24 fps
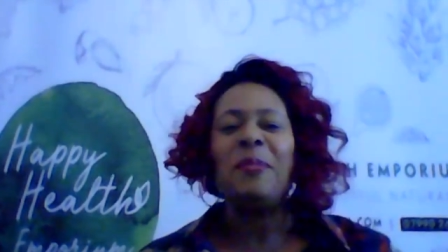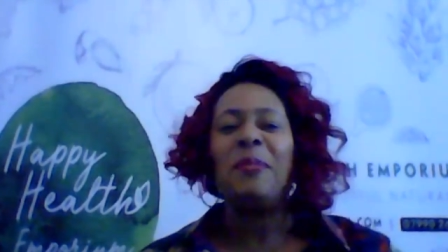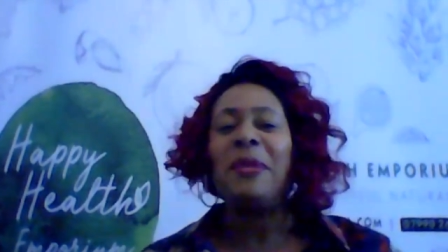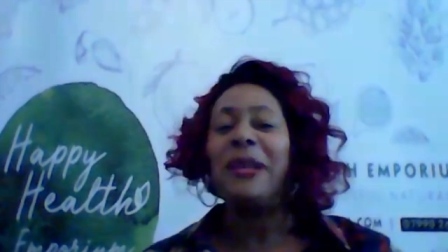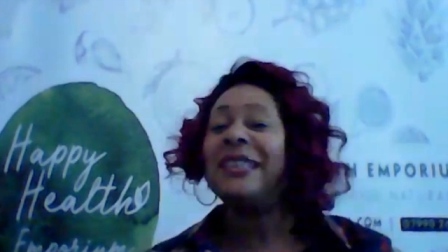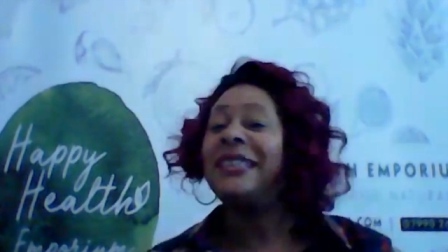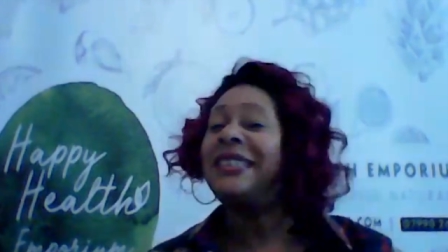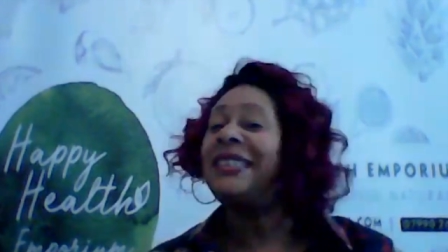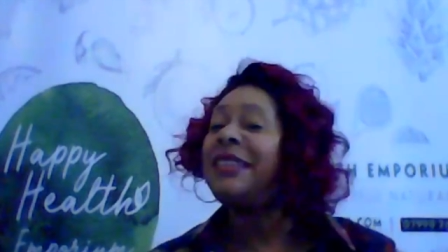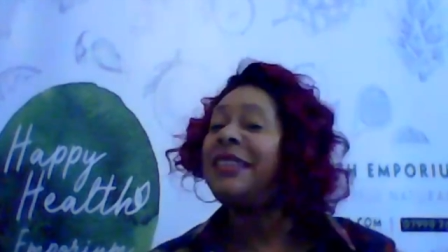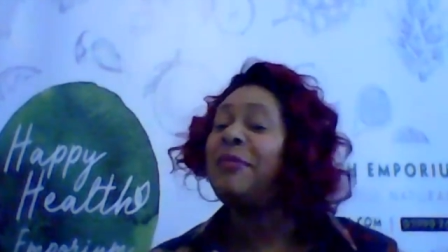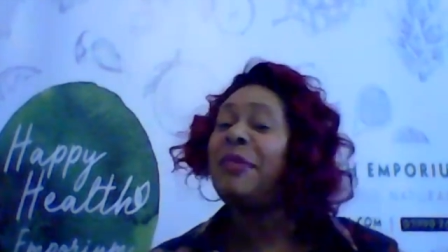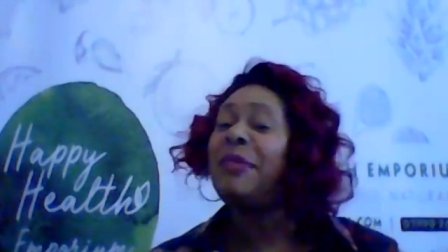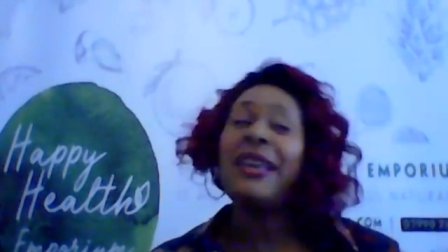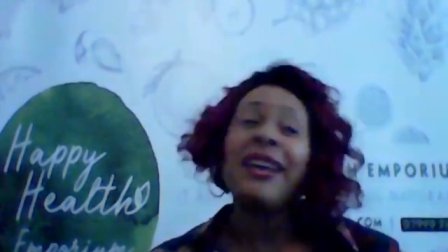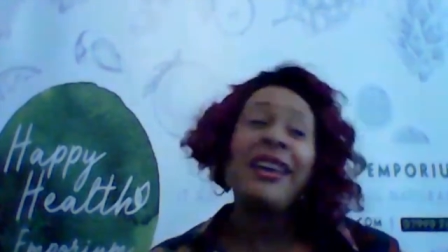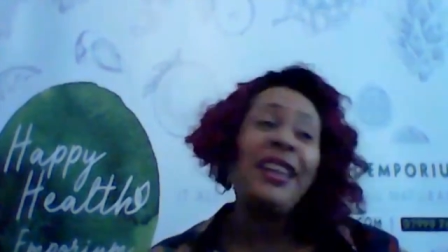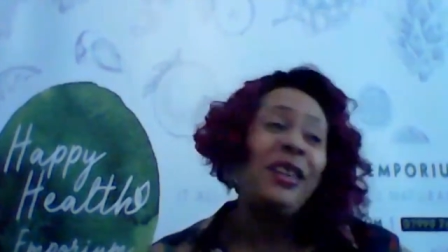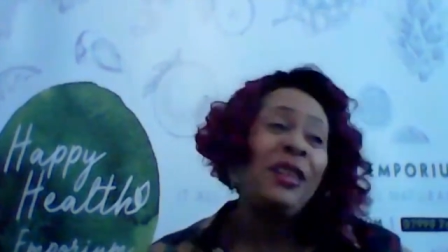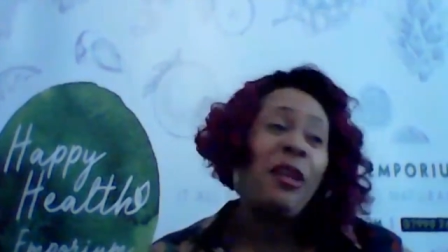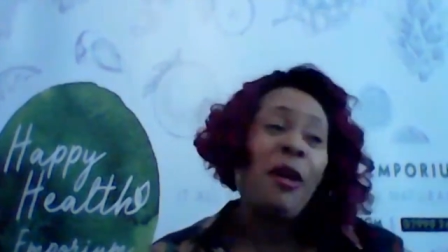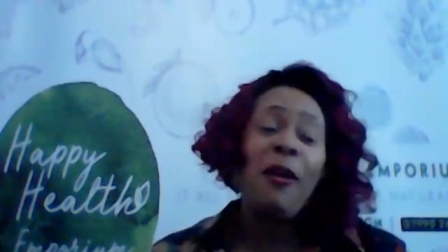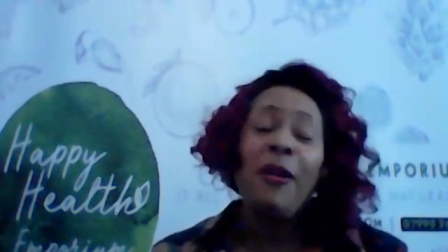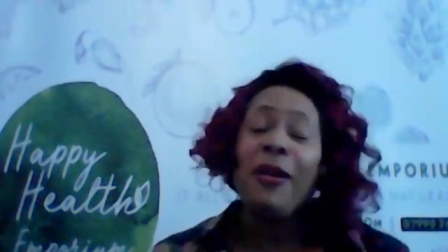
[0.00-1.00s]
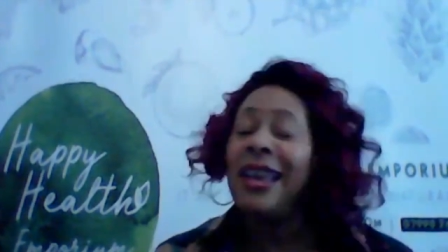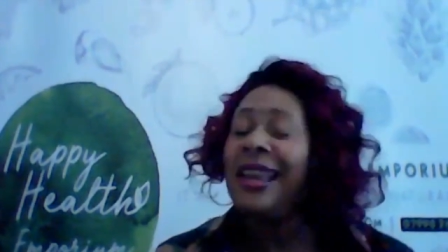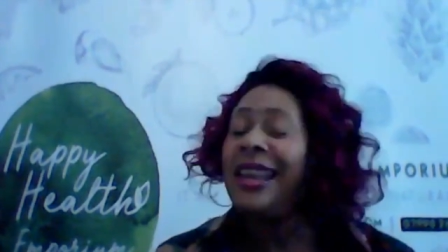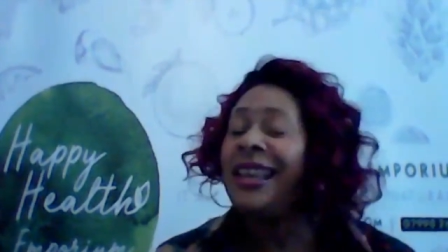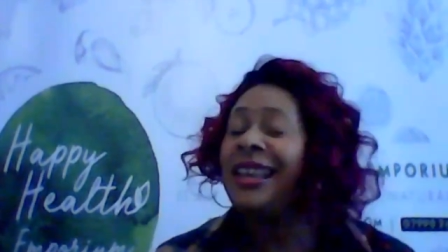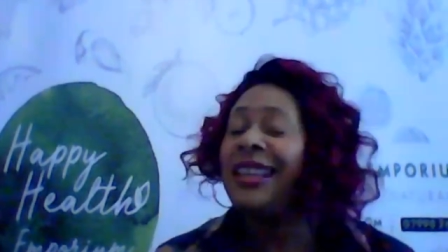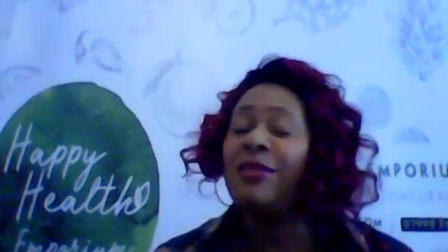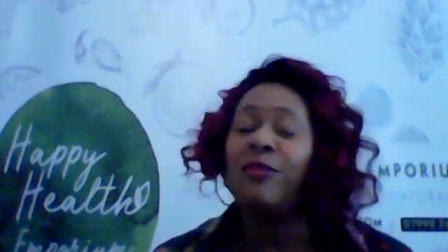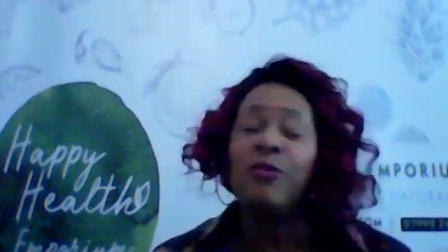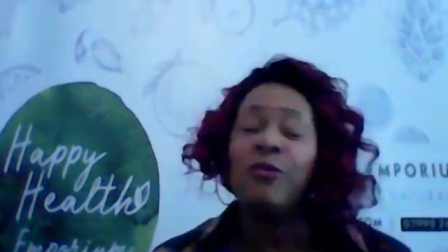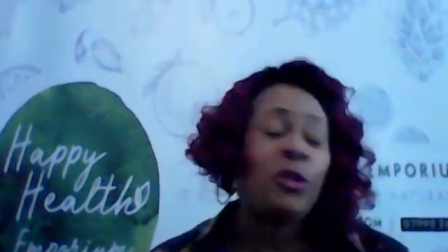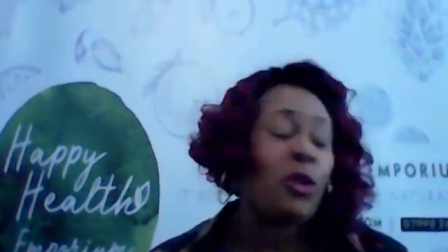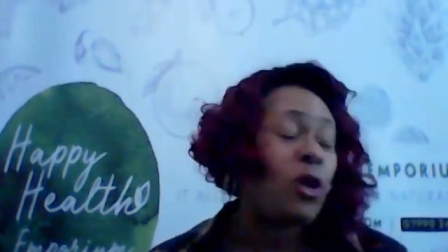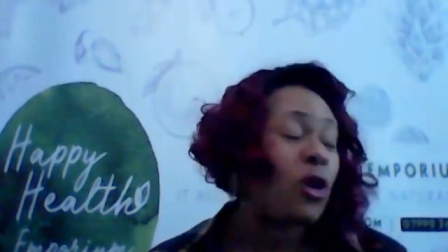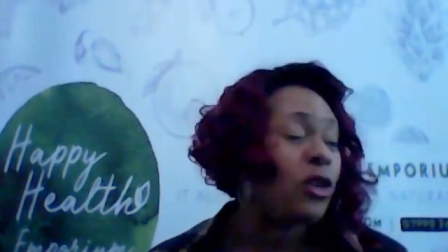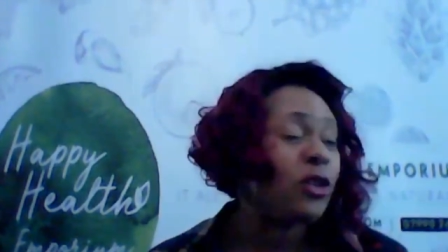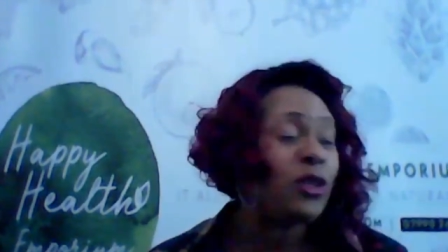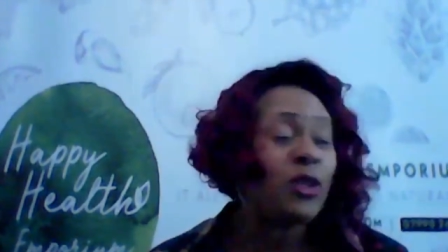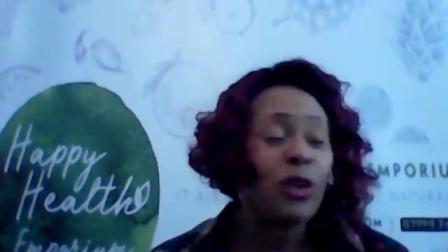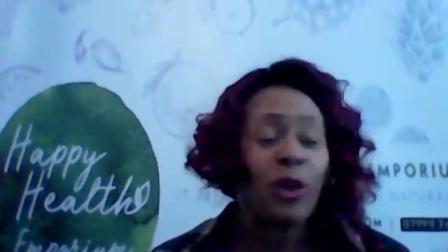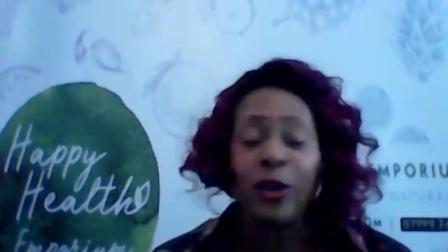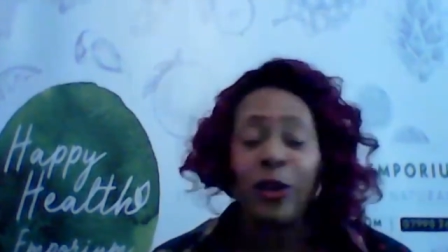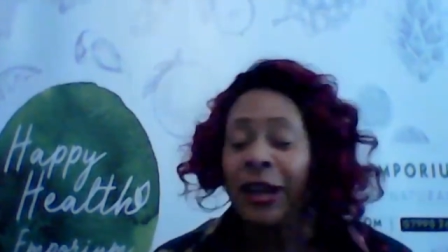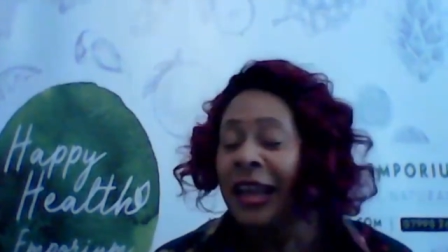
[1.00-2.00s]
but Jimmy, he, good
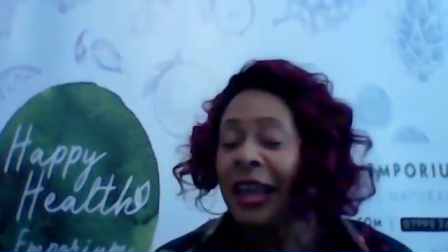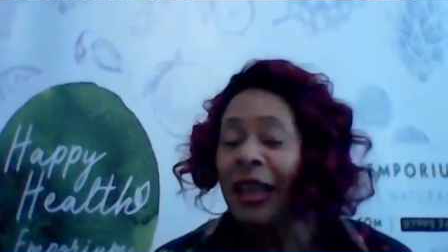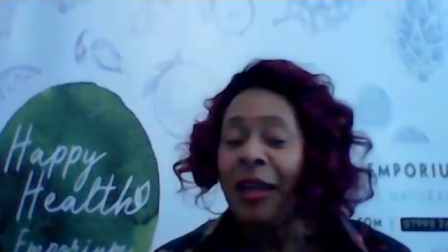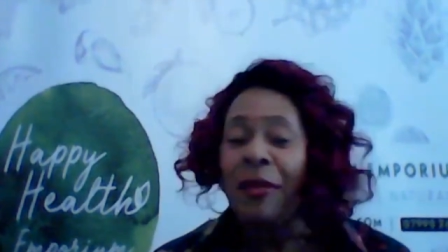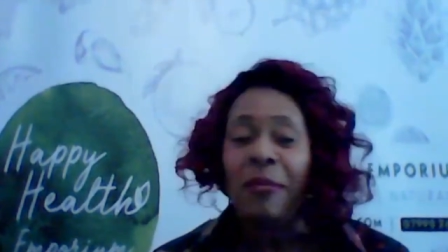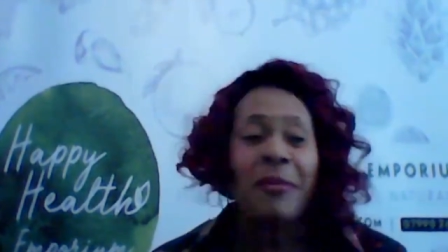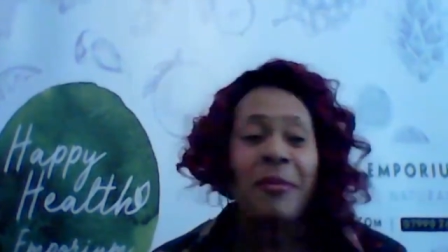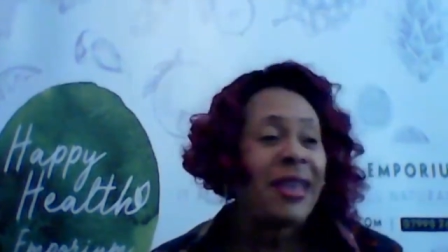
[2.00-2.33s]
on him.